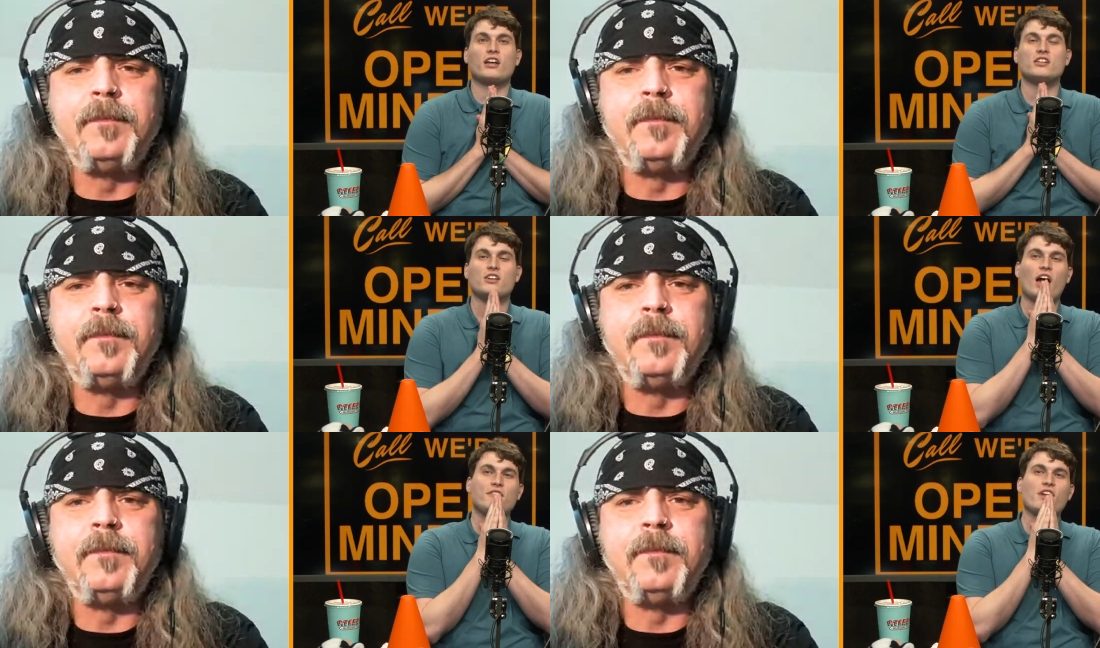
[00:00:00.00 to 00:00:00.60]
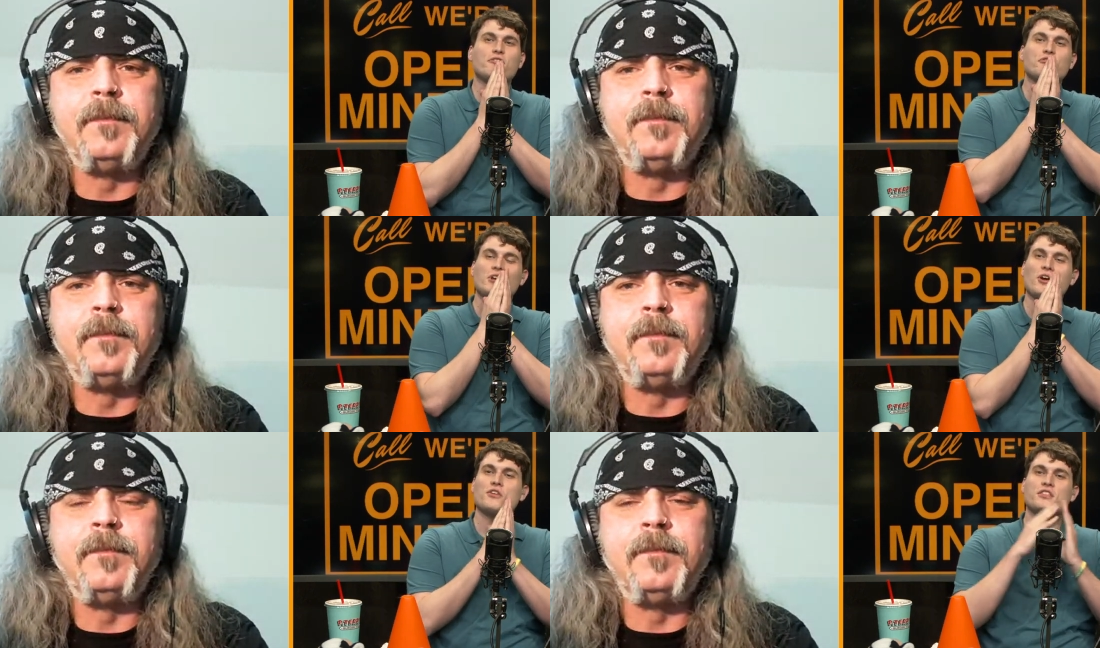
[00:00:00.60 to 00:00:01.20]
Speaker 1: because I've
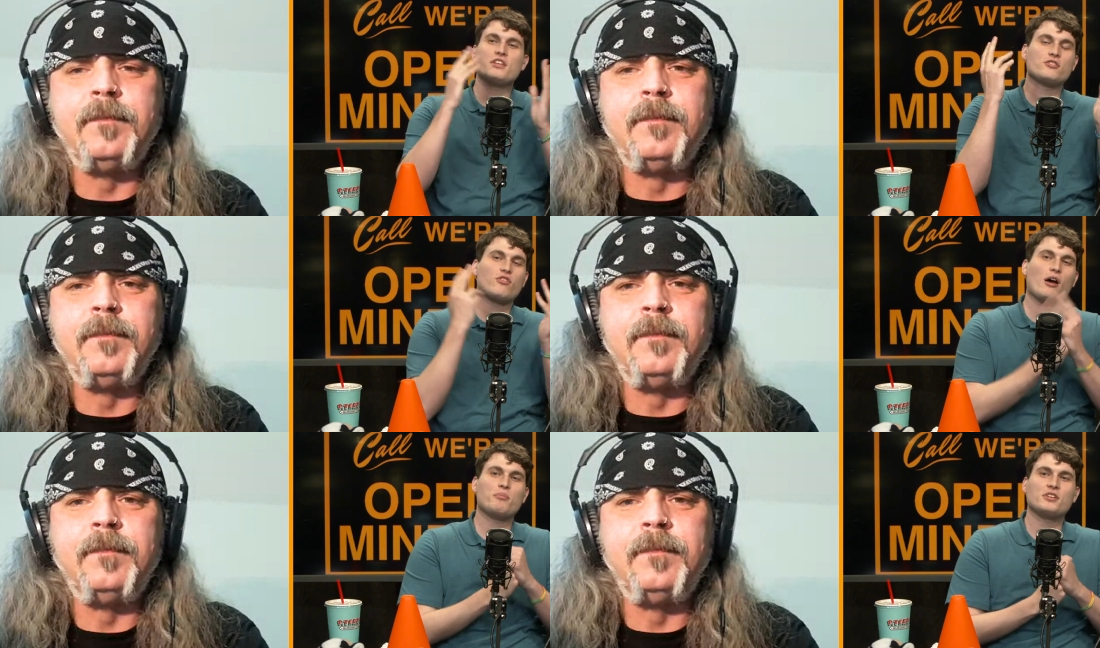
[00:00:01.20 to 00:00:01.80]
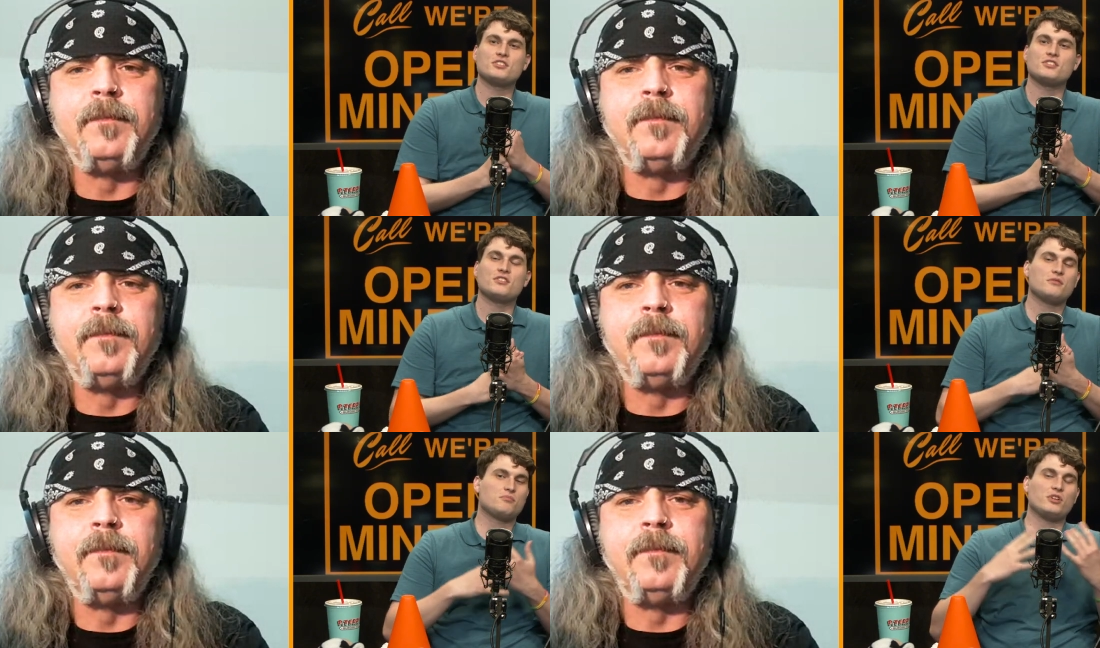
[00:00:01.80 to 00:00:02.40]
definitely heard the anthropic
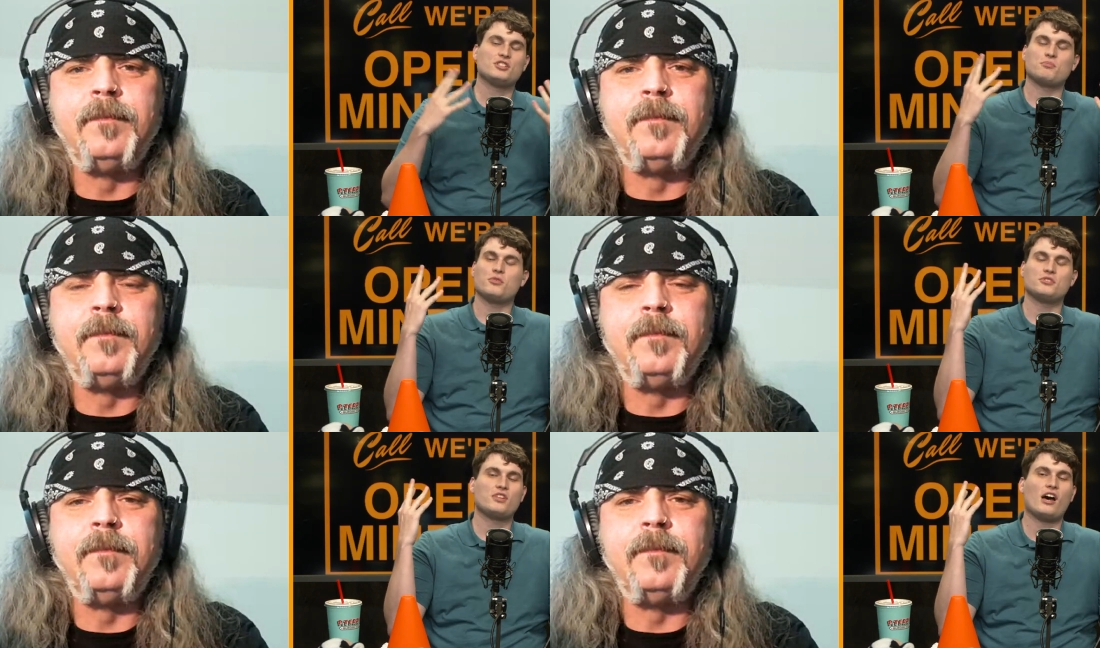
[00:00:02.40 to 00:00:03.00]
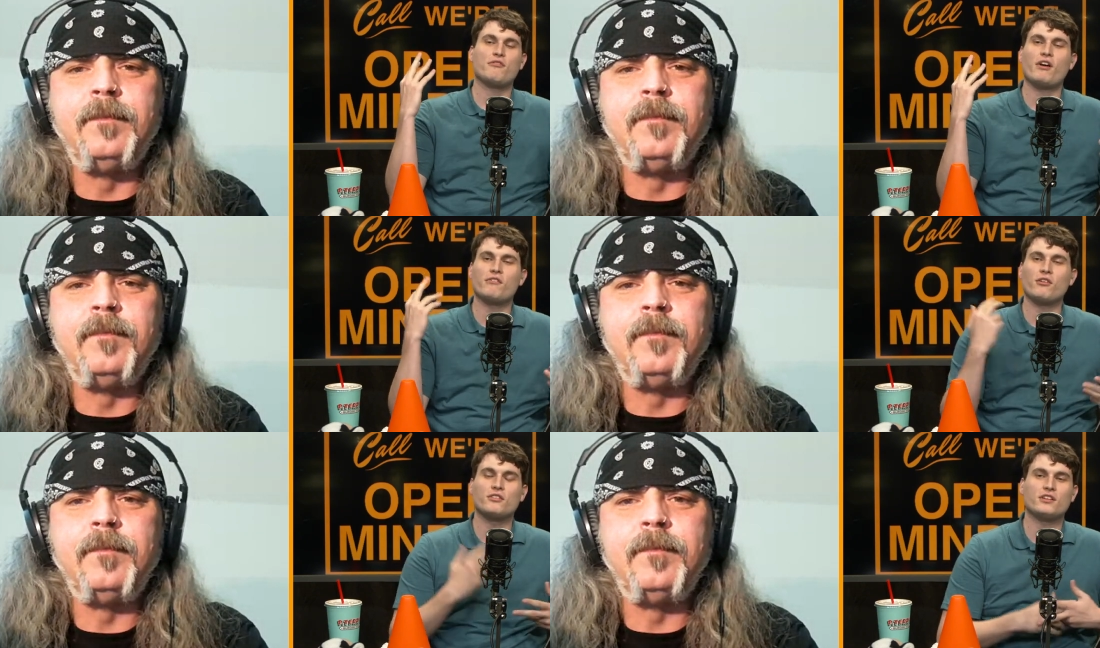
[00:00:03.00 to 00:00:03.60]
principle stuff.
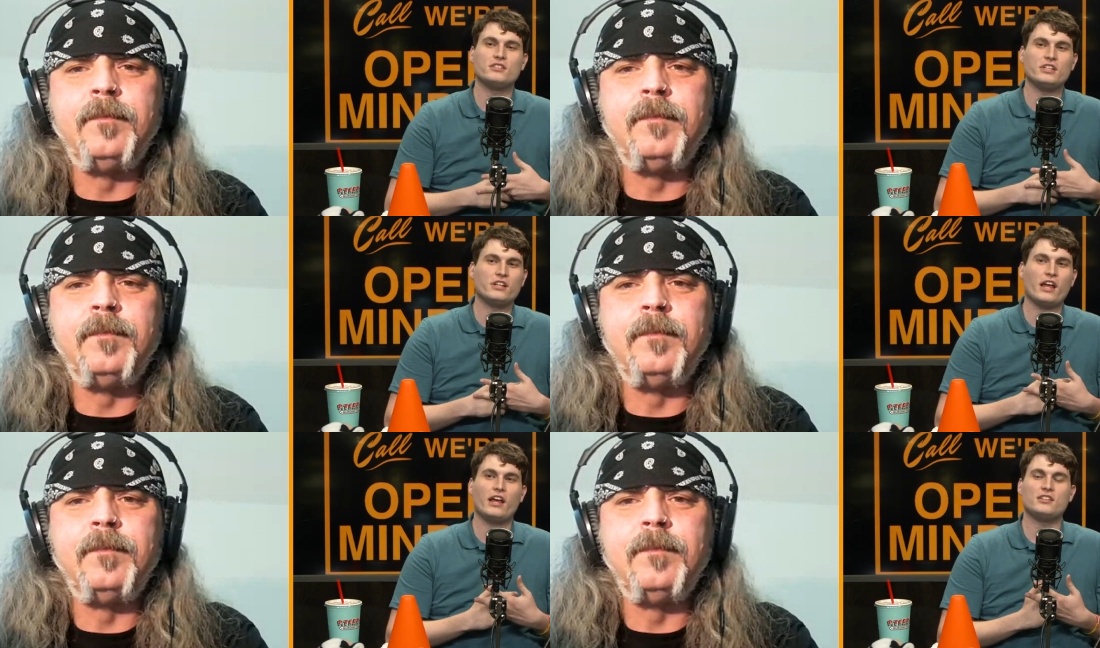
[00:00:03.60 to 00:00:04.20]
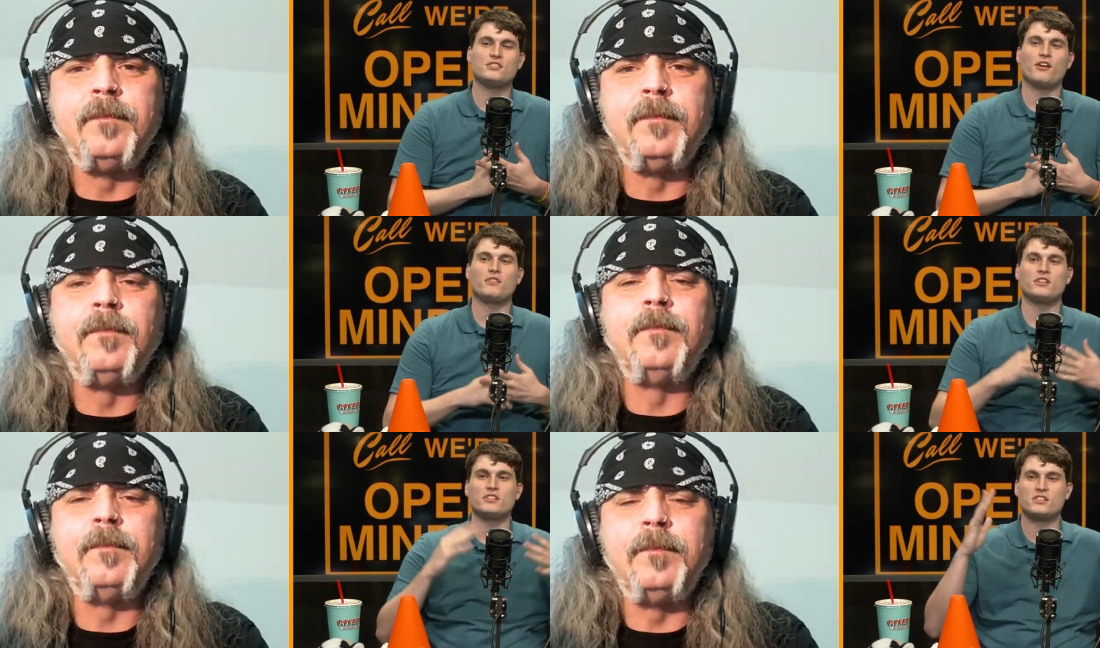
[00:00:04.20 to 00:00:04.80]
I've heard the DNA
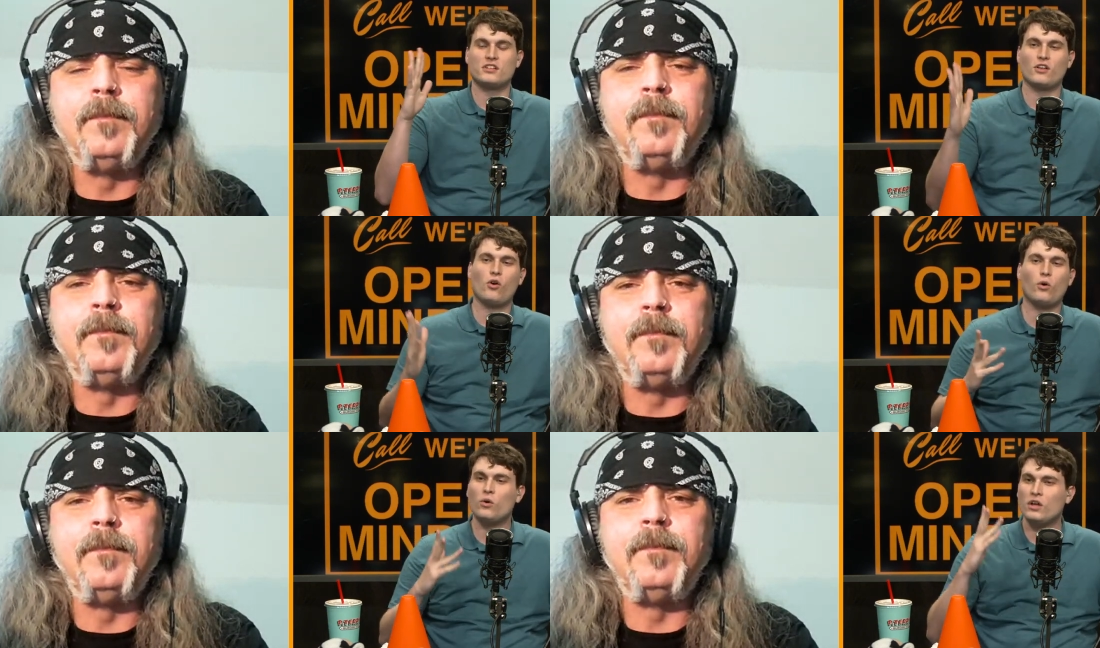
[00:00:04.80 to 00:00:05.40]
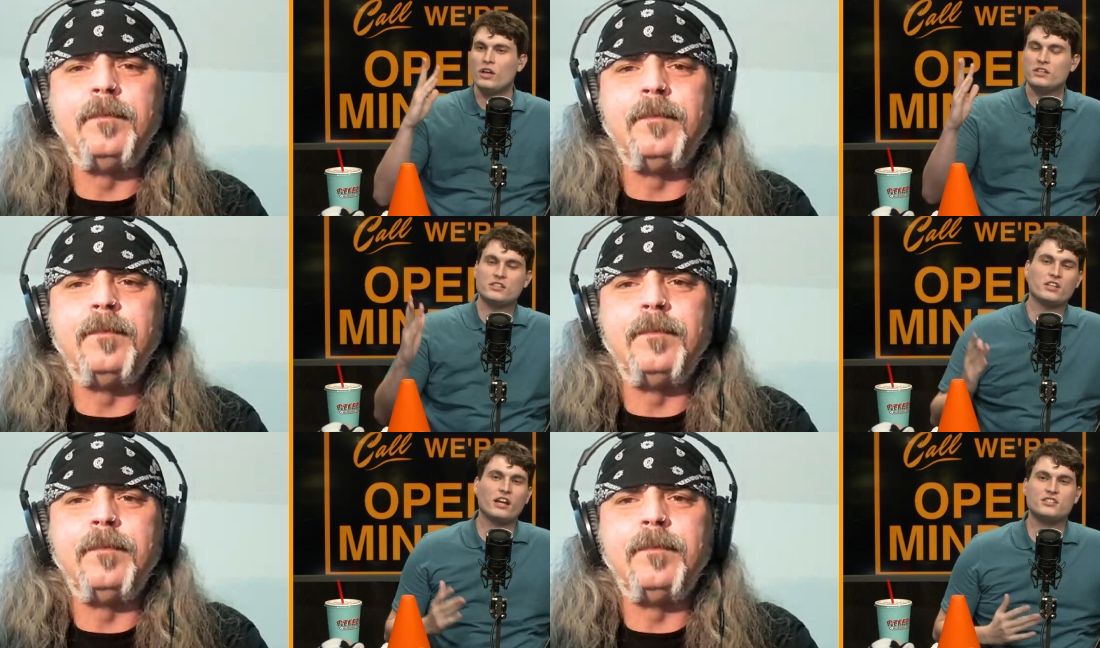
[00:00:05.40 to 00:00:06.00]
stuff, the whole
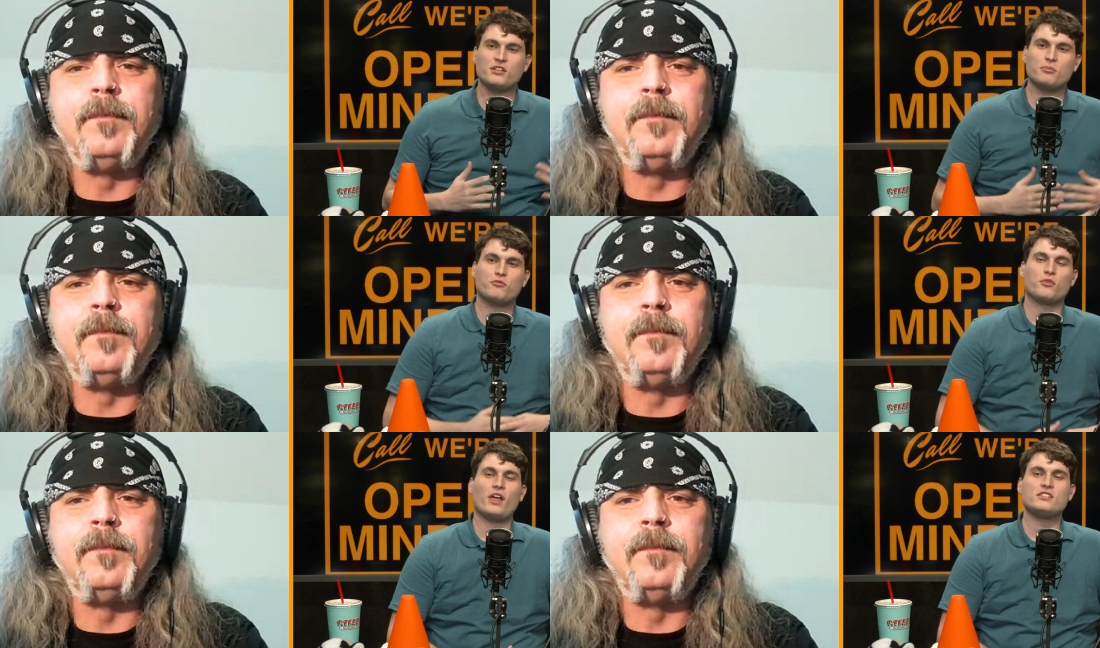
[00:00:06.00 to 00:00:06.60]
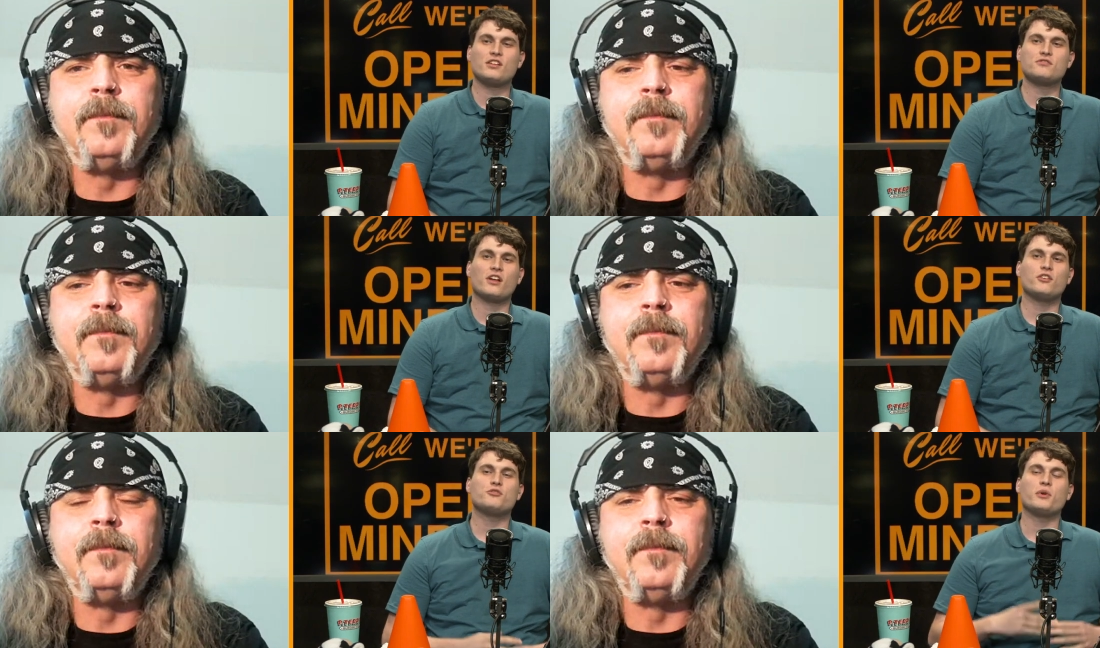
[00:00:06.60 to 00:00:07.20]
design stuff before. That stuff's
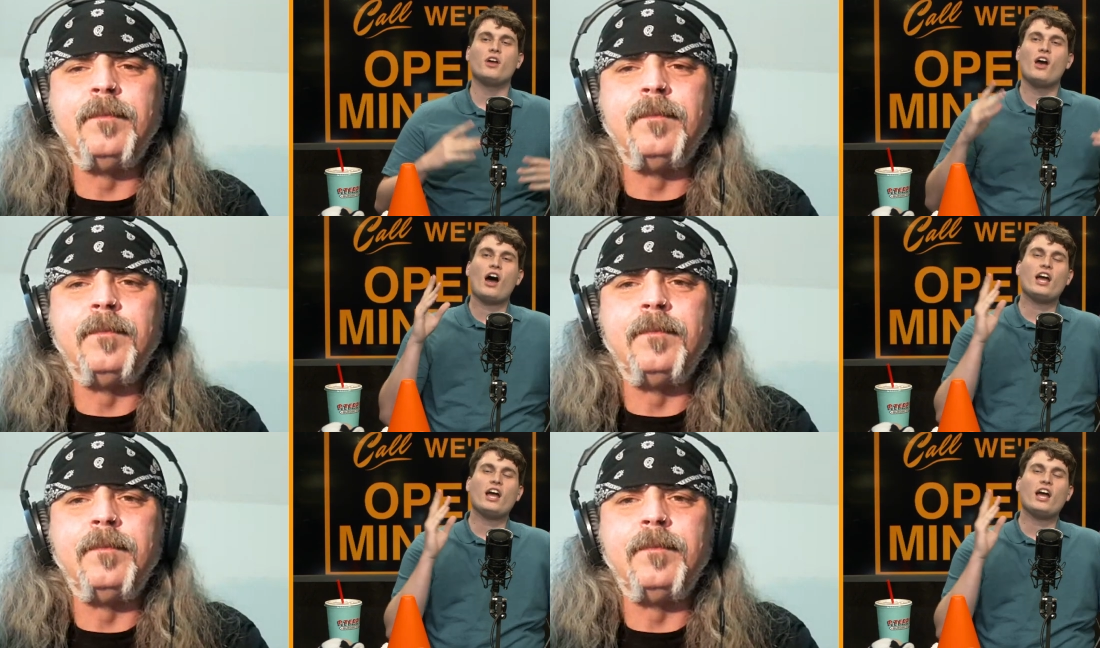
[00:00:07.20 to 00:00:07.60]
not new to me.